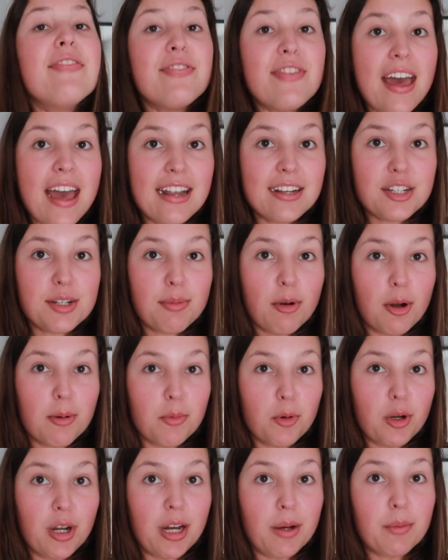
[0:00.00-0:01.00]
And then tomorrow
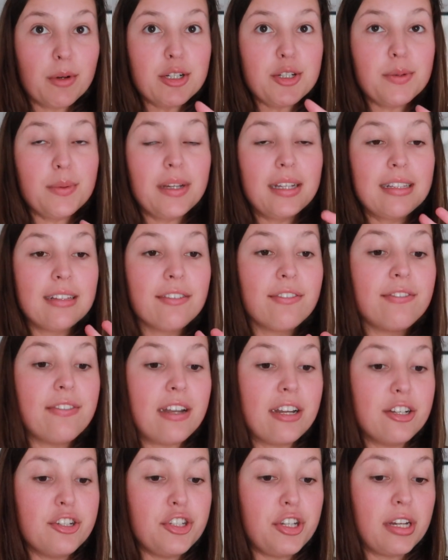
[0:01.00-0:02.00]
morning, we're doing the
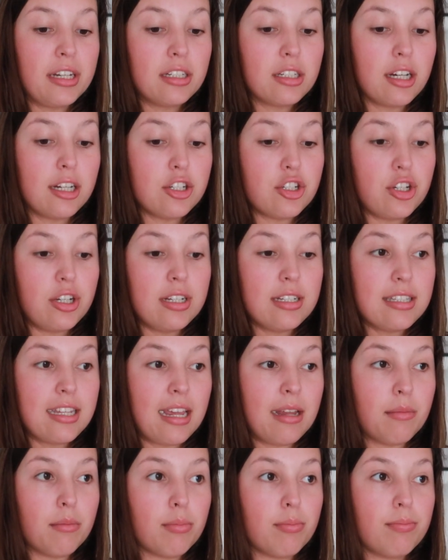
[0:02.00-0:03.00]
finishing touches
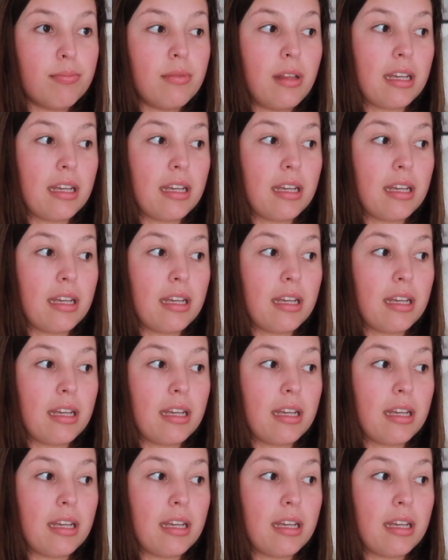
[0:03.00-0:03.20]
and